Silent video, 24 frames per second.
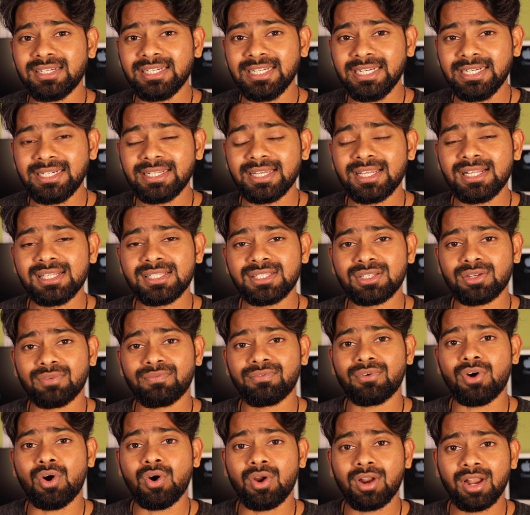the details of
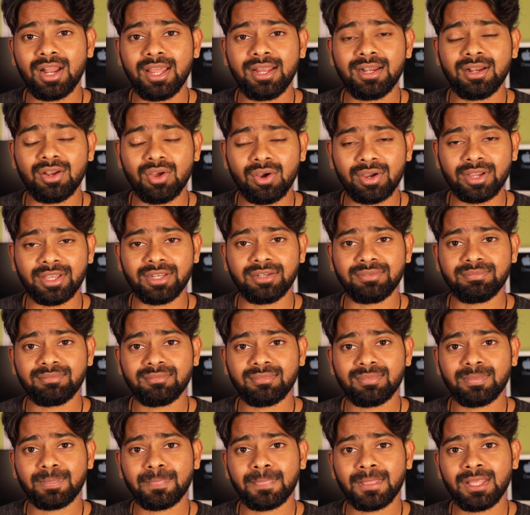online login.
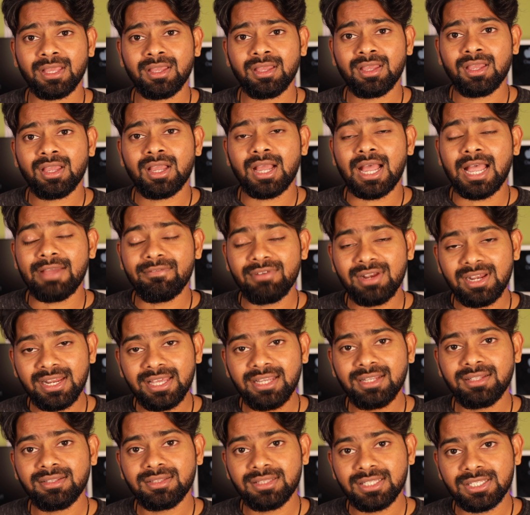I will
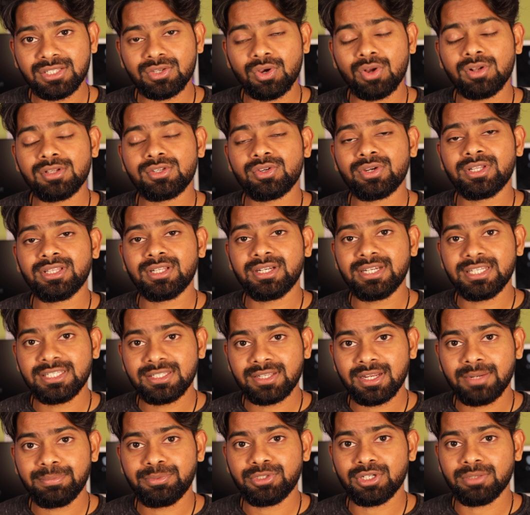link this also in the
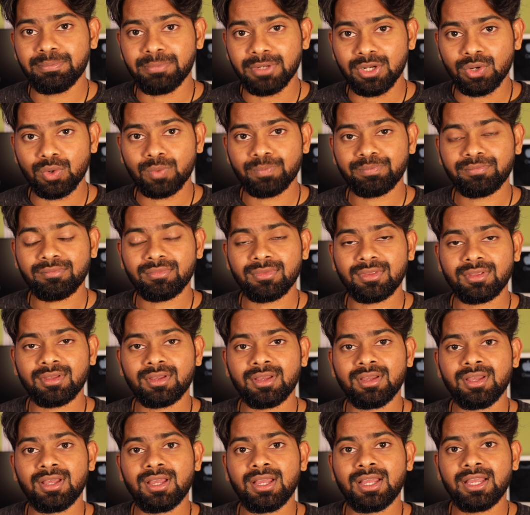description below.
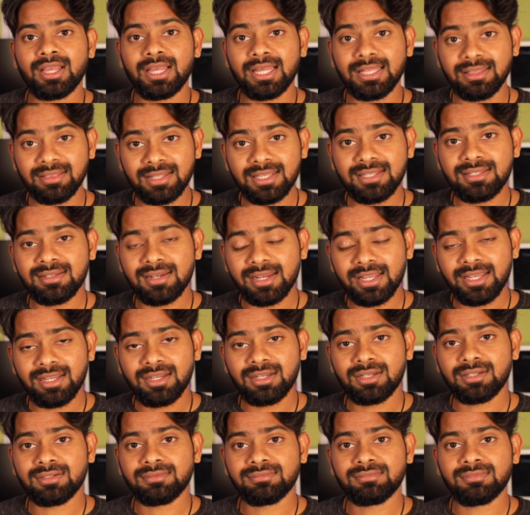In this
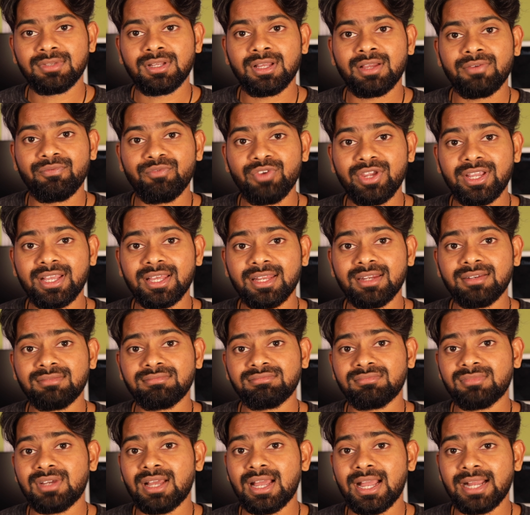link, we
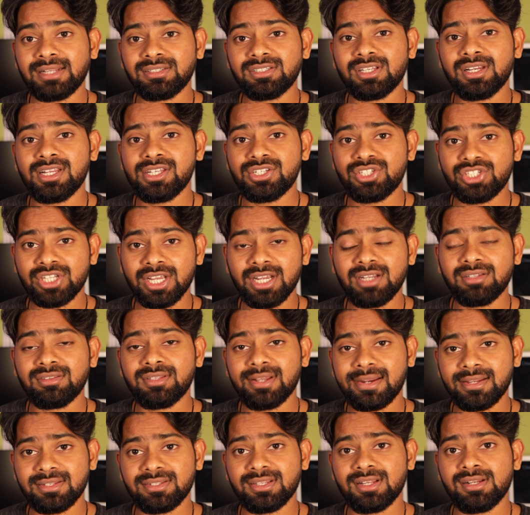can actually check
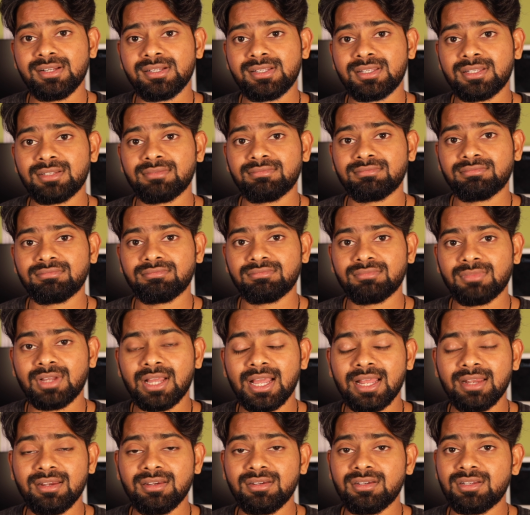the results
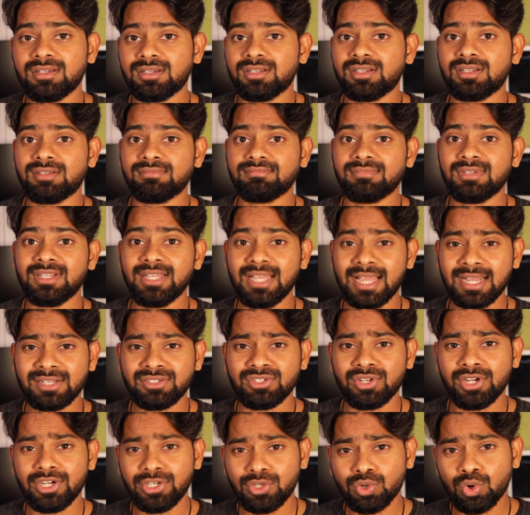and uh, he
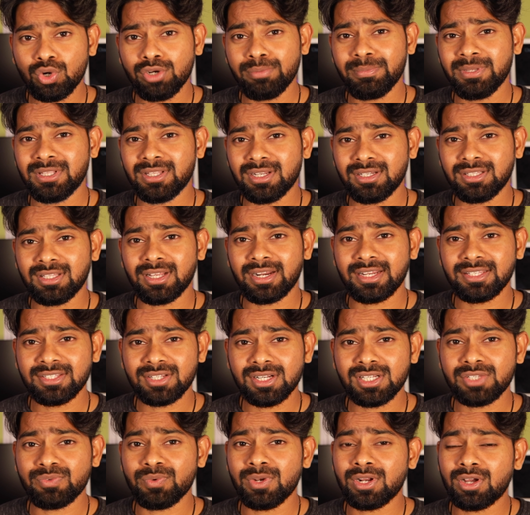actually told me that the
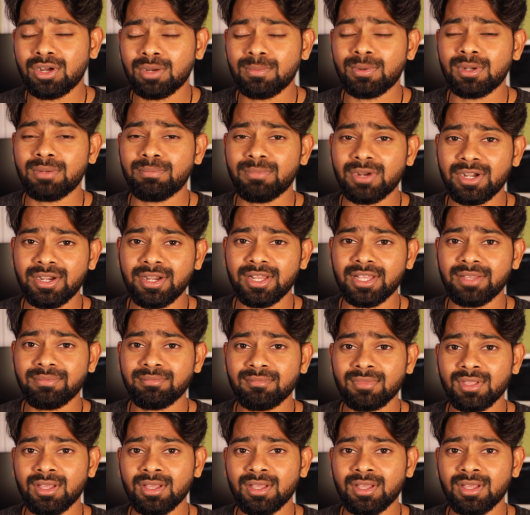results will come on Monday.